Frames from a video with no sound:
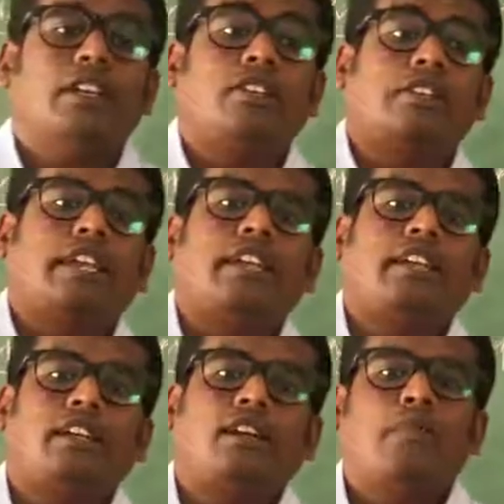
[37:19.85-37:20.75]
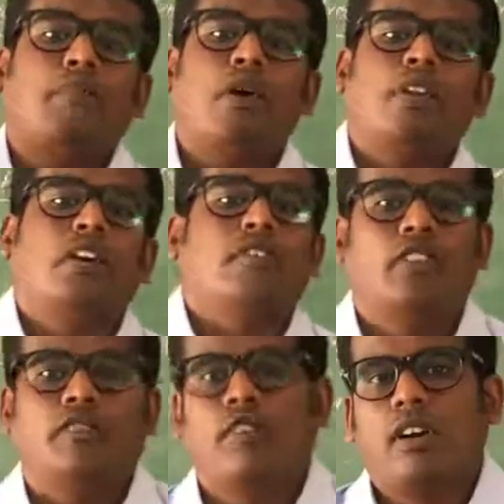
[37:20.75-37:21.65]
the center part of
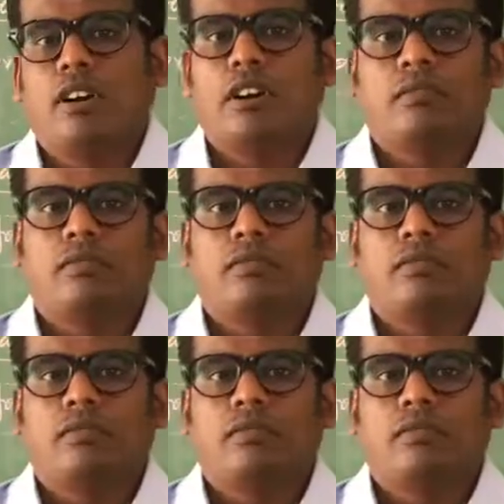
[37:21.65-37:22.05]
the flower.